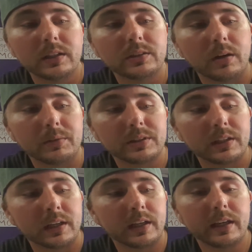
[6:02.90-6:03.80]
So I'm just
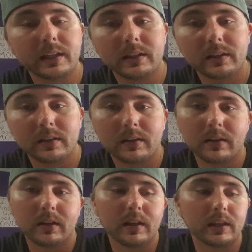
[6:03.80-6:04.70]
going to hit
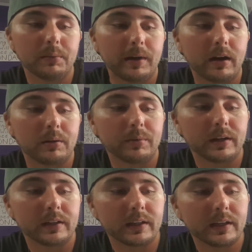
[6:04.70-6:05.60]
the power
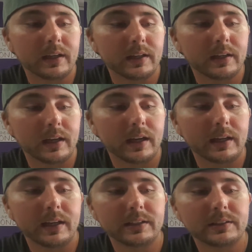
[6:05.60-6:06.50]
button again,
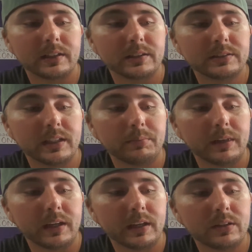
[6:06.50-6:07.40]
and it's going to send
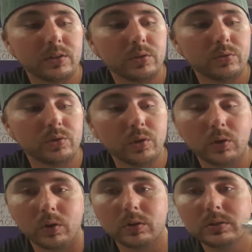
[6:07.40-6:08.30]
me into
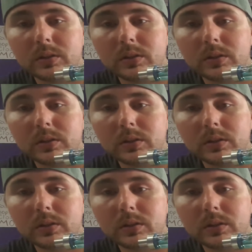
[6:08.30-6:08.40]
joules.